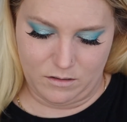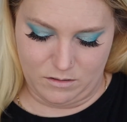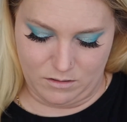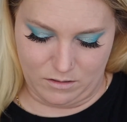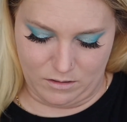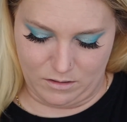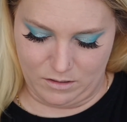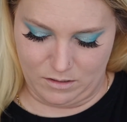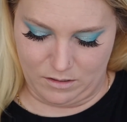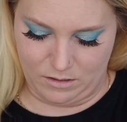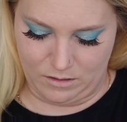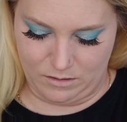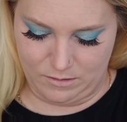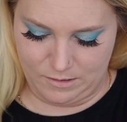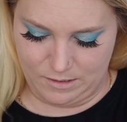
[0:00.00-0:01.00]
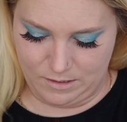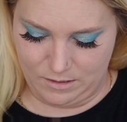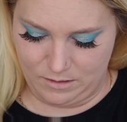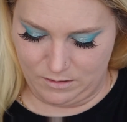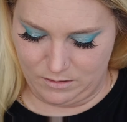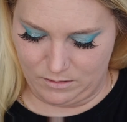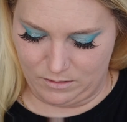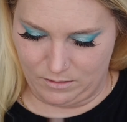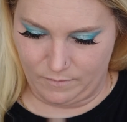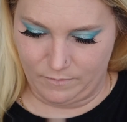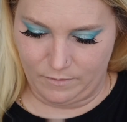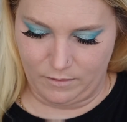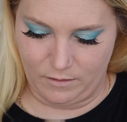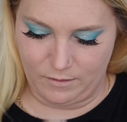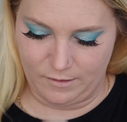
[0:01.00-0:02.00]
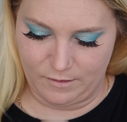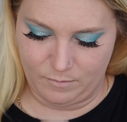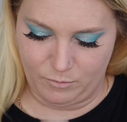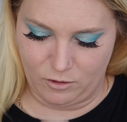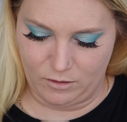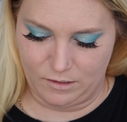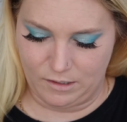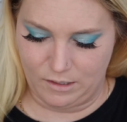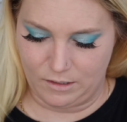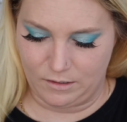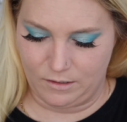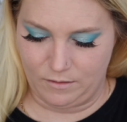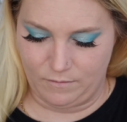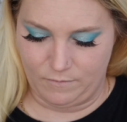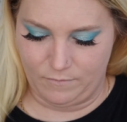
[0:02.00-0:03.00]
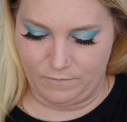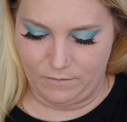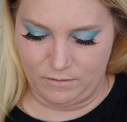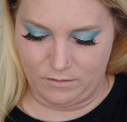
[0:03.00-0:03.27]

Alright, let's take off this protective,